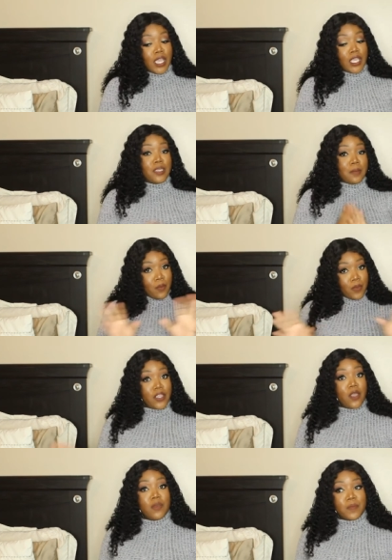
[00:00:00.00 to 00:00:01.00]
you might want
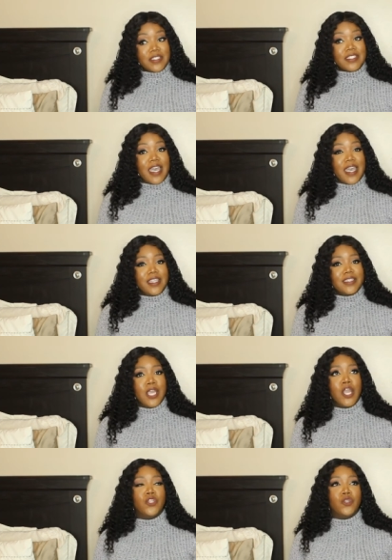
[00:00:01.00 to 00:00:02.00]
to go up a size.
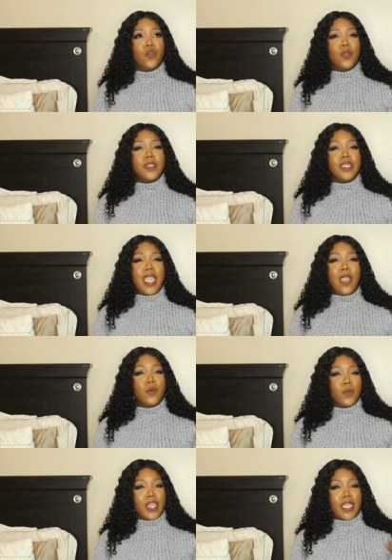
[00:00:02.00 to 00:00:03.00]
Normally I
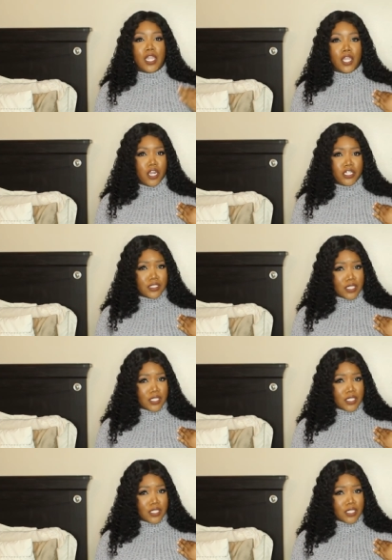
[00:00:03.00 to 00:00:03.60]
would wear like a large in